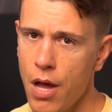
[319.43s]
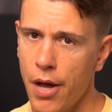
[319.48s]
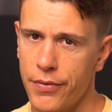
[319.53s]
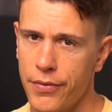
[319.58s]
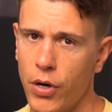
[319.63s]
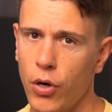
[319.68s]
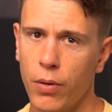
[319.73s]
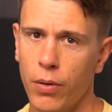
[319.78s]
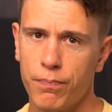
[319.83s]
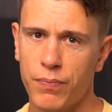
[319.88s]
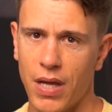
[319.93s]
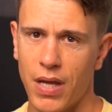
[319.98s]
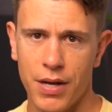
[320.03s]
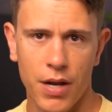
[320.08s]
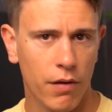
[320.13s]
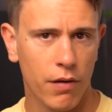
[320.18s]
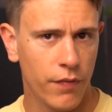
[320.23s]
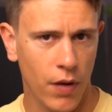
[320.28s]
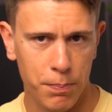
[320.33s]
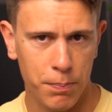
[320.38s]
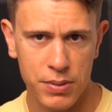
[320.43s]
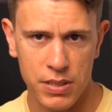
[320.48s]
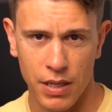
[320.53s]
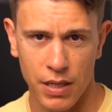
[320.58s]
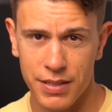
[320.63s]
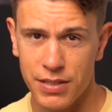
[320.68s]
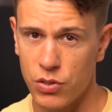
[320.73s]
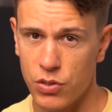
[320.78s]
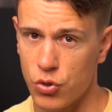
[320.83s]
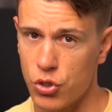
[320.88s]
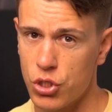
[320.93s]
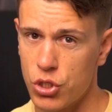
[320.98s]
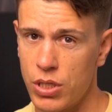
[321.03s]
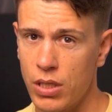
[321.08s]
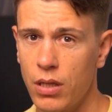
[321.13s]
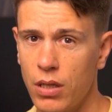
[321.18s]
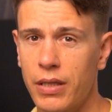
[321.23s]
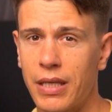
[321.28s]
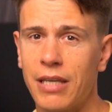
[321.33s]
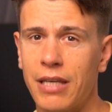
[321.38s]
There are enough upsides to
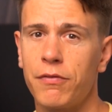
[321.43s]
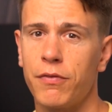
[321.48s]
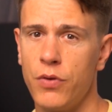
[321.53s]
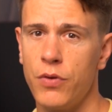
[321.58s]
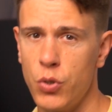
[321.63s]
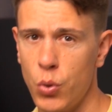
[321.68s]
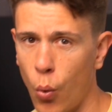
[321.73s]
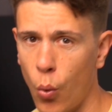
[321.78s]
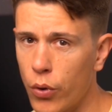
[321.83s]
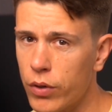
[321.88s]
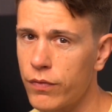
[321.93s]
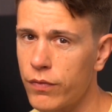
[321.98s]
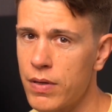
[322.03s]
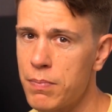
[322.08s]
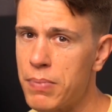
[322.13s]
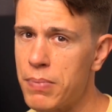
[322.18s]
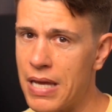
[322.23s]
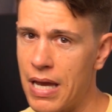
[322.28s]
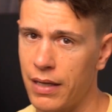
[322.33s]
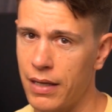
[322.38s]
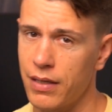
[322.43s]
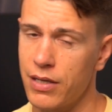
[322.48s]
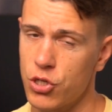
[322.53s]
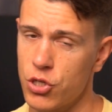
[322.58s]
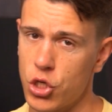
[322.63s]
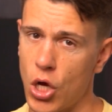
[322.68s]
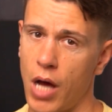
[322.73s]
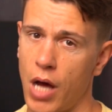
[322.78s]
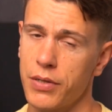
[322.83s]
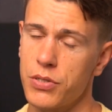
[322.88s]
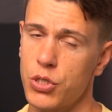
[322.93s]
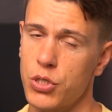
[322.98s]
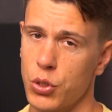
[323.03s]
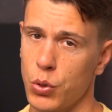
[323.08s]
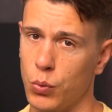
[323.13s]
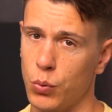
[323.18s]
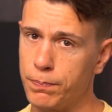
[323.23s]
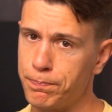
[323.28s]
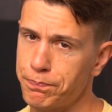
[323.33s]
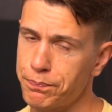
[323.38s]
still give NordVPN a shot
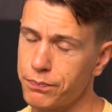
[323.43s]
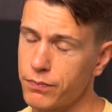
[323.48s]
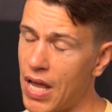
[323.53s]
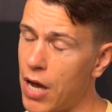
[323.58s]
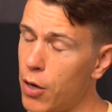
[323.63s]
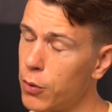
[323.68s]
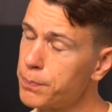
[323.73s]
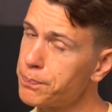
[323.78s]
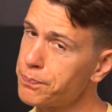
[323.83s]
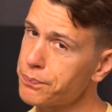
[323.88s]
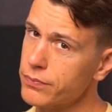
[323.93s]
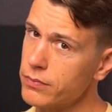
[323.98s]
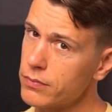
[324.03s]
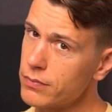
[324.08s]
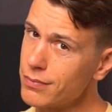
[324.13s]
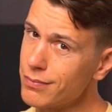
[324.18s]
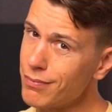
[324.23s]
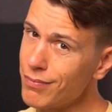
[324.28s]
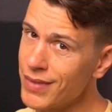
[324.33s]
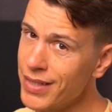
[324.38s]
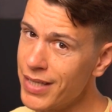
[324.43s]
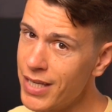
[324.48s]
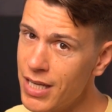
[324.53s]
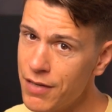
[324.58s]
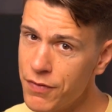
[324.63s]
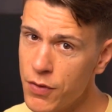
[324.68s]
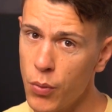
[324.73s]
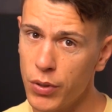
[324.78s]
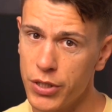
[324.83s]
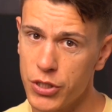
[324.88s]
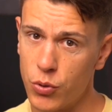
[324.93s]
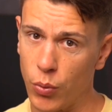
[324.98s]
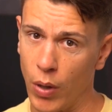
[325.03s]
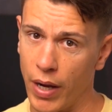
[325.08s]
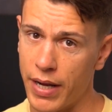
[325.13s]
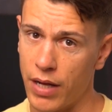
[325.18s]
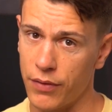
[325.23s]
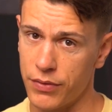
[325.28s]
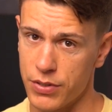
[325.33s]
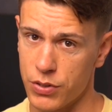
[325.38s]
too. Now, if you want to
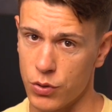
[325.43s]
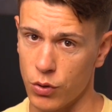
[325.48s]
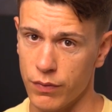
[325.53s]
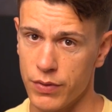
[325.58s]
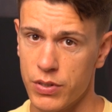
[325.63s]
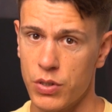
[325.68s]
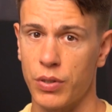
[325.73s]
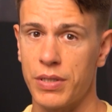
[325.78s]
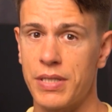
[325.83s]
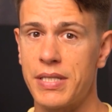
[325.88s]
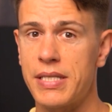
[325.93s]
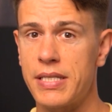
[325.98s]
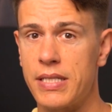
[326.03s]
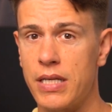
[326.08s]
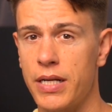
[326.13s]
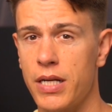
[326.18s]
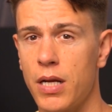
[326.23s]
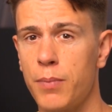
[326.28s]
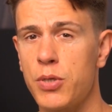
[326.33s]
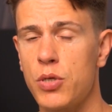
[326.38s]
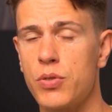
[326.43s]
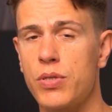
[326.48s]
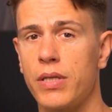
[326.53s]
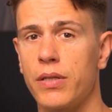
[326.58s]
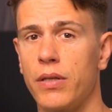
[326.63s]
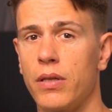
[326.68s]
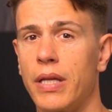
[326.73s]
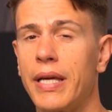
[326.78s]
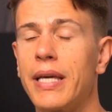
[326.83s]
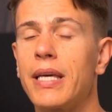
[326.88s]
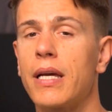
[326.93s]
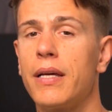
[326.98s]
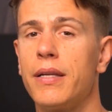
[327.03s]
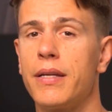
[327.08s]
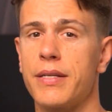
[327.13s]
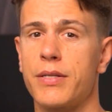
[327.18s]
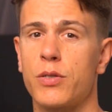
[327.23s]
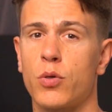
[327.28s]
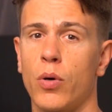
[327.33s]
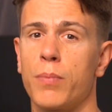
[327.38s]
try out the service, you can sign up using a link in the
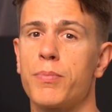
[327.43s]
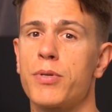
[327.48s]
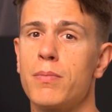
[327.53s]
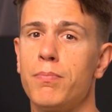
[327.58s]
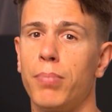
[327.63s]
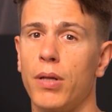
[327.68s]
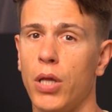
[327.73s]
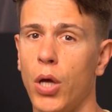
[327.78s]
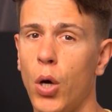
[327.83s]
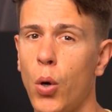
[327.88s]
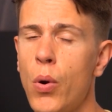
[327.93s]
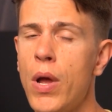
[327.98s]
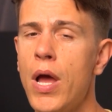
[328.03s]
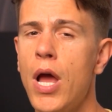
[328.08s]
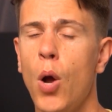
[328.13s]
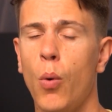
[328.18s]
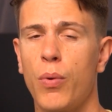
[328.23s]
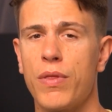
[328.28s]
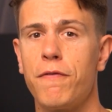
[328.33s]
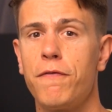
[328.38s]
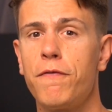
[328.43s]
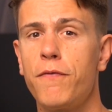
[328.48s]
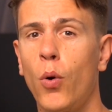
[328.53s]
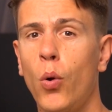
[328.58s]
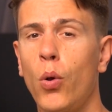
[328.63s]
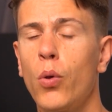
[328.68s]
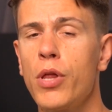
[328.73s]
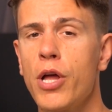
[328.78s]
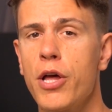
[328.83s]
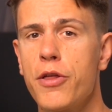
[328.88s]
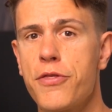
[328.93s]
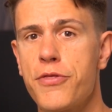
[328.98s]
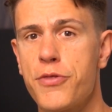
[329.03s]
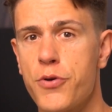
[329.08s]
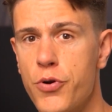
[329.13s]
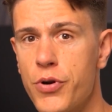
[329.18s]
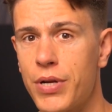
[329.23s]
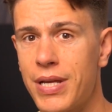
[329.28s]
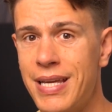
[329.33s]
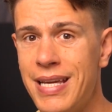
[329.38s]
description below with a full
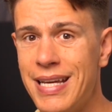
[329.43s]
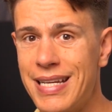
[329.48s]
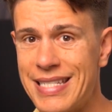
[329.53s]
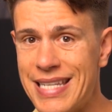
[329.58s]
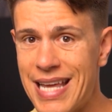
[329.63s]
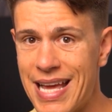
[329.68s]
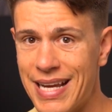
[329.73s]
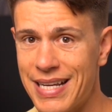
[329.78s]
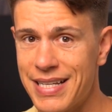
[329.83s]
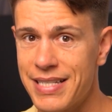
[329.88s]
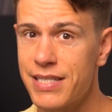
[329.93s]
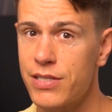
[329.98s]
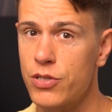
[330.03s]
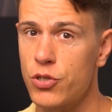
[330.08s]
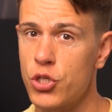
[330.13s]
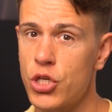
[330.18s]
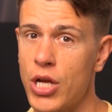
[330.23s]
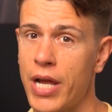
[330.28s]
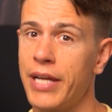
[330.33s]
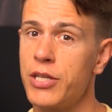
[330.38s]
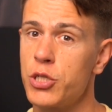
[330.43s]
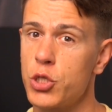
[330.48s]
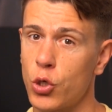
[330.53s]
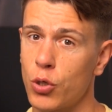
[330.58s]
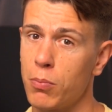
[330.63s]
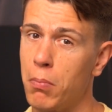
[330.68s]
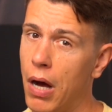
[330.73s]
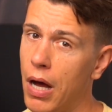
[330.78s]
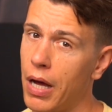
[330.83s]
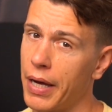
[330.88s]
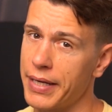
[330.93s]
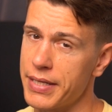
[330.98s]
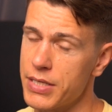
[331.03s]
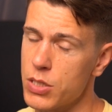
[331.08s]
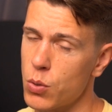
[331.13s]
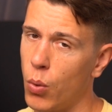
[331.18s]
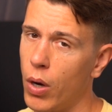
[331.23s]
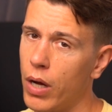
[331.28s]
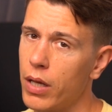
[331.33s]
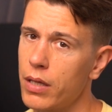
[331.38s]
30 days to change your mind.
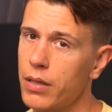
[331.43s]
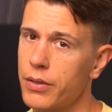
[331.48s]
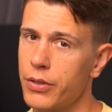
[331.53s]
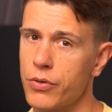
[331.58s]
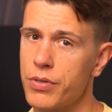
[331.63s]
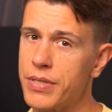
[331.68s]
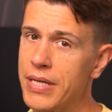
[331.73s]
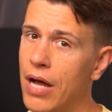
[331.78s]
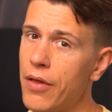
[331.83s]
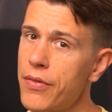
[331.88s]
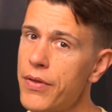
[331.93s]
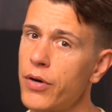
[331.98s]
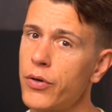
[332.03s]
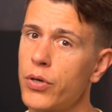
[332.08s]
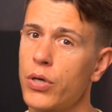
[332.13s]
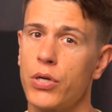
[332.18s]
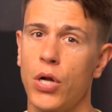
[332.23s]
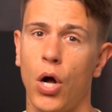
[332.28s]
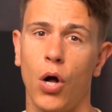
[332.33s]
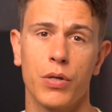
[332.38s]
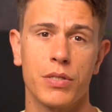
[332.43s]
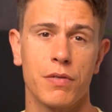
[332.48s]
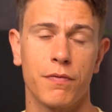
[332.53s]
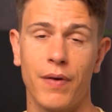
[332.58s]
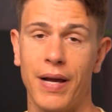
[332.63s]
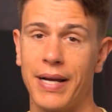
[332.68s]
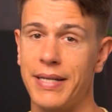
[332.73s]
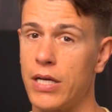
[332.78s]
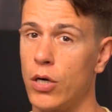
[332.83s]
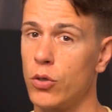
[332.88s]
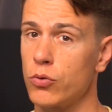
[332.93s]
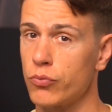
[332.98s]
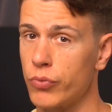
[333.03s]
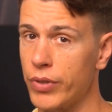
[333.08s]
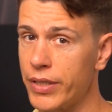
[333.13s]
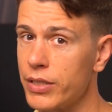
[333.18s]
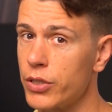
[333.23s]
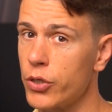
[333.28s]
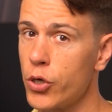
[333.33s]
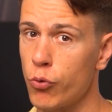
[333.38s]
While you're down there, you can also find our
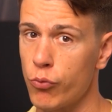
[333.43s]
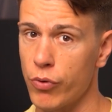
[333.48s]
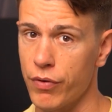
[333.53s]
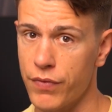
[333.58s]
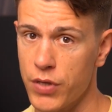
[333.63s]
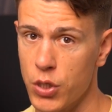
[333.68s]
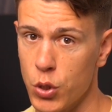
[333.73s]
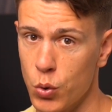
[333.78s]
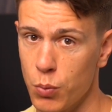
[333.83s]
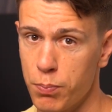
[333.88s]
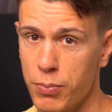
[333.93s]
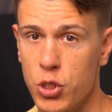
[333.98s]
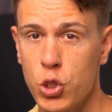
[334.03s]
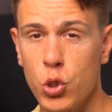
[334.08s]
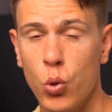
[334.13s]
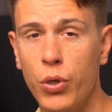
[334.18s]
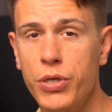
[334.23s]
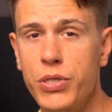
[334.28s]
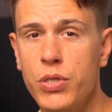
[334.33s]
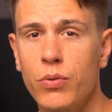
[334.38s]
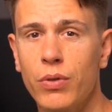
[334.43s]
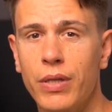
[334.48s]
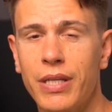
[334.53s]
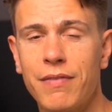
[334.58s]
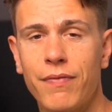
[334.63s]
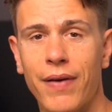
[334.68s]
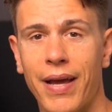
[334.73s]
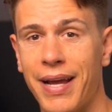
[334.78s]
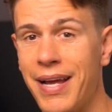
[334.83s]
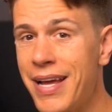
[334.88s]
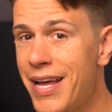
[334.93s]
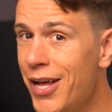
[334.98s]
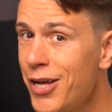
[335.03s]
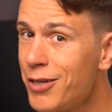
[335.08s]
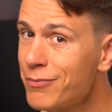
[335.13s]
written review. Be sure to leave a